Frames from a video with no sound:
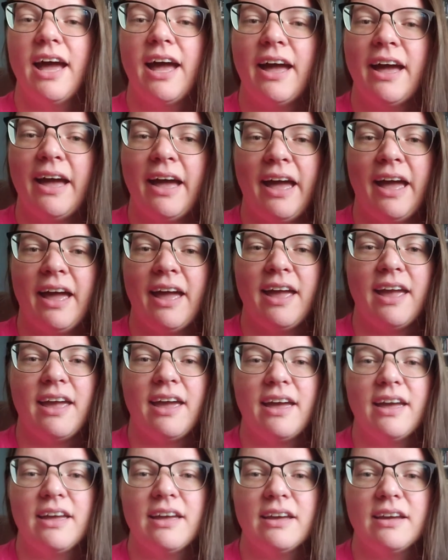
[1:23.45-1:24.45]

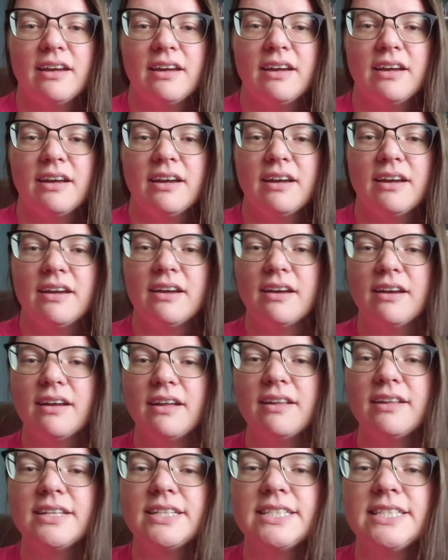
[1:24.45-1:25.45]
I
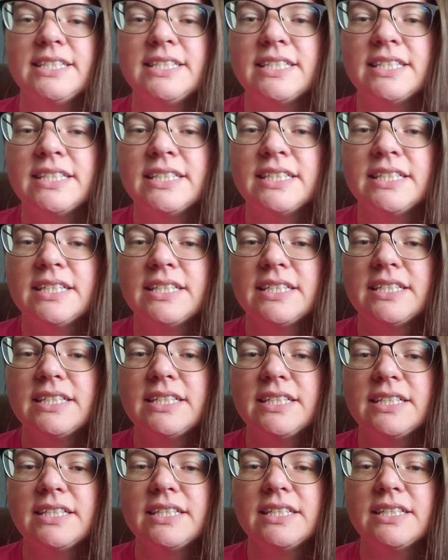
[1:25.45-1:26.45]

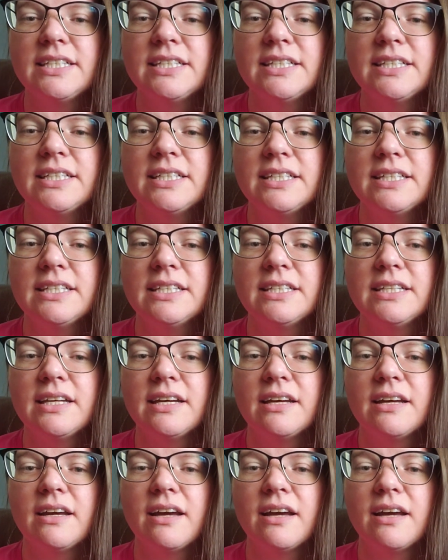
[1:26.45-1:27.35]
did...